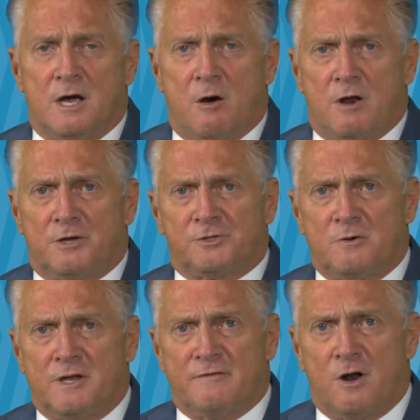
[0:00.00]
I will
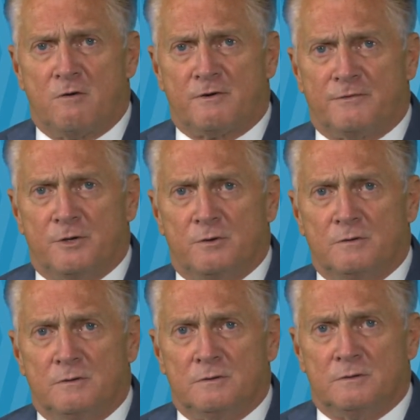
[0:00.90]
also give an overview
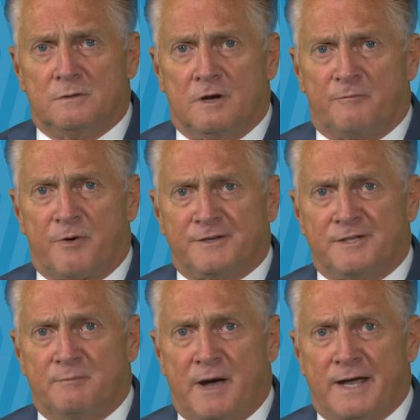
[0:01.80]
of
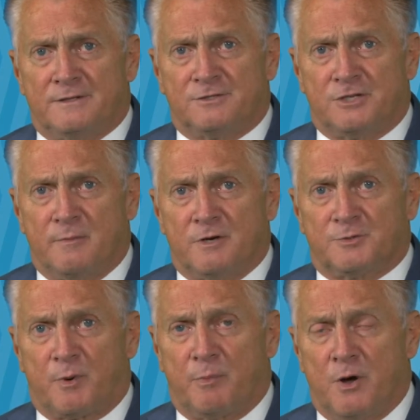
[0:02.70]
President Biden's
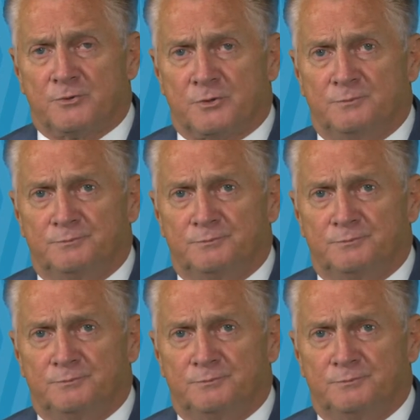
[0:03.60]
stimulus proposal.